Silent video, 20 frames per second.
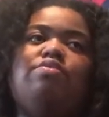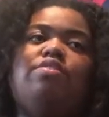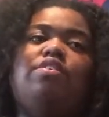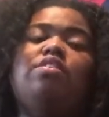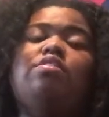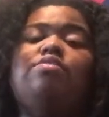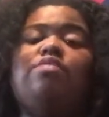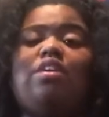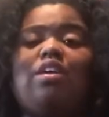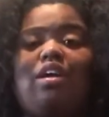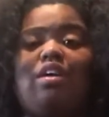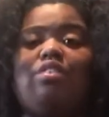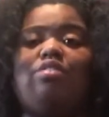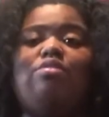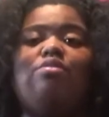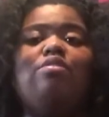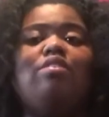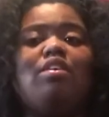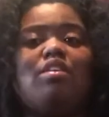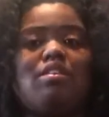first of all, I ain't
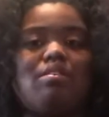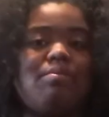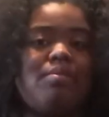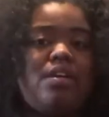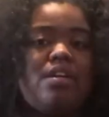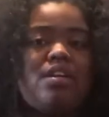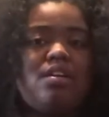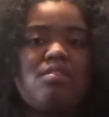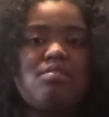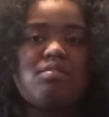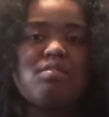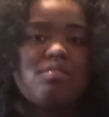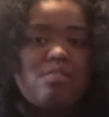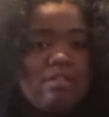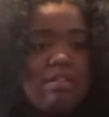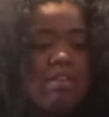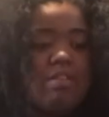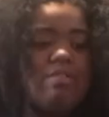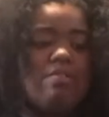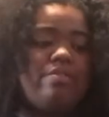doing nothing right now,
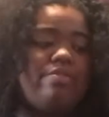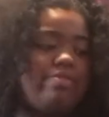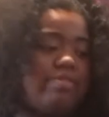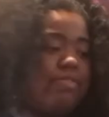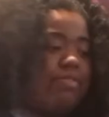you know?